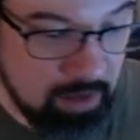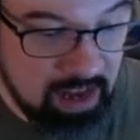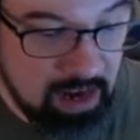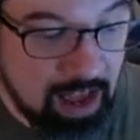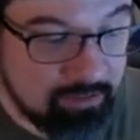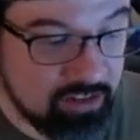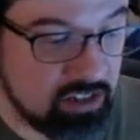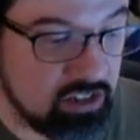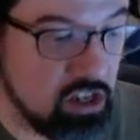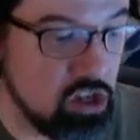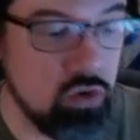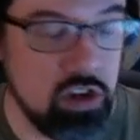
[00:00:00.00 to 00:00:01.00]
obviously,
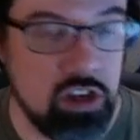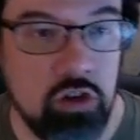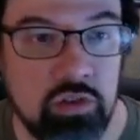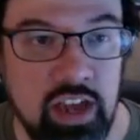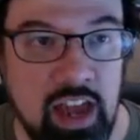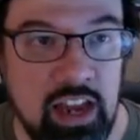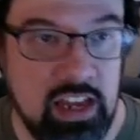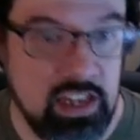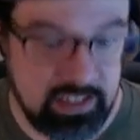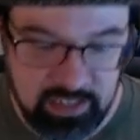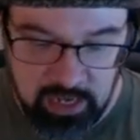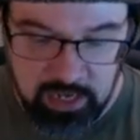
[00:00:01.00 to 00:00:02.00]
you can use any
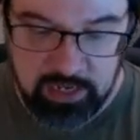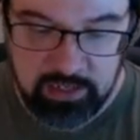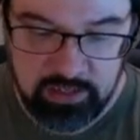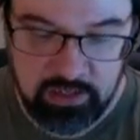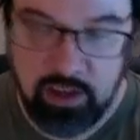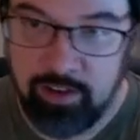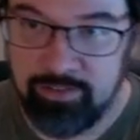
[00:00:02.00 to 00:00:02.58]
size of